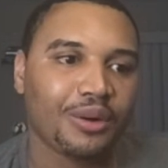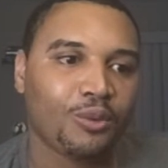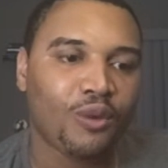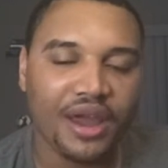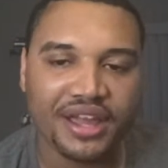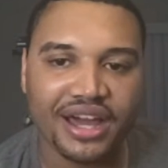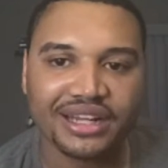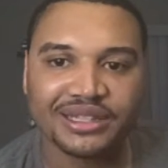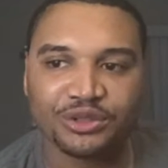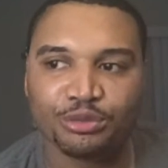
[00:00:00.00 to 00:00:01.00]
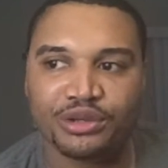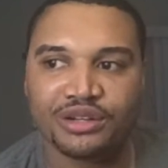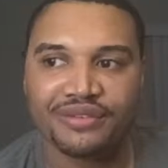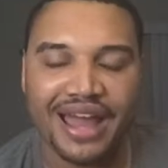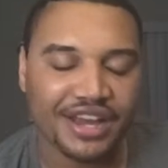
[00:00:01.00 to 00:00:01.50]
White got a little bit of
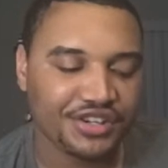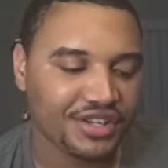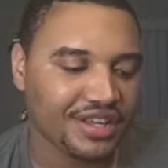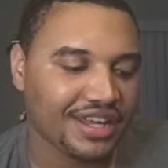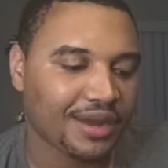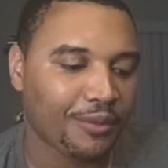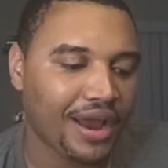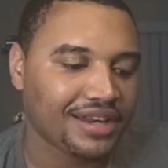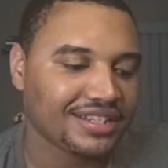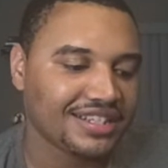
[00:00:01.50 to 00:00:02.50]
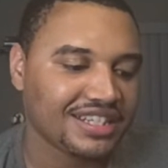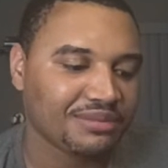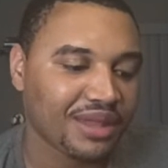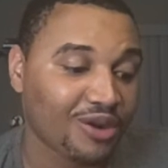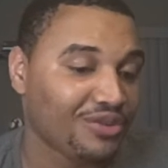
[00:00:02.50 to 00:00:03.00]
action in. I'm waiting to see some of
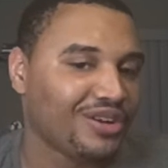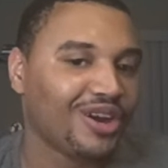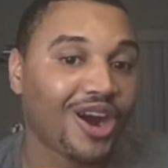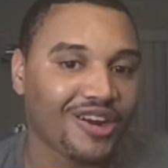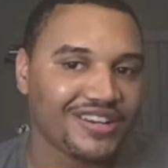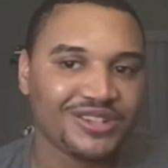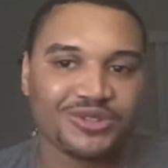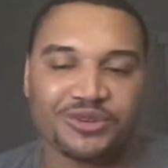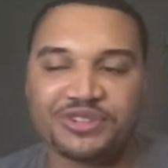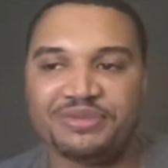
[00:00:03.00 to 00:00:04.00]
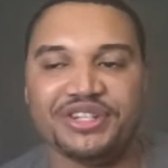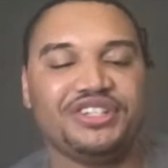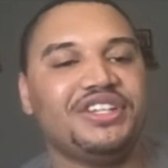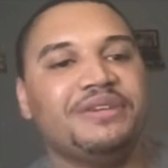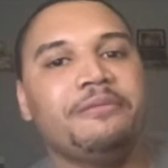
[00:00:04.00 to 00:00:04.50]
that real Ari
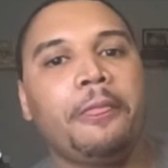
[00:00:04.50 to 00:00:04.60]
swordsmanship.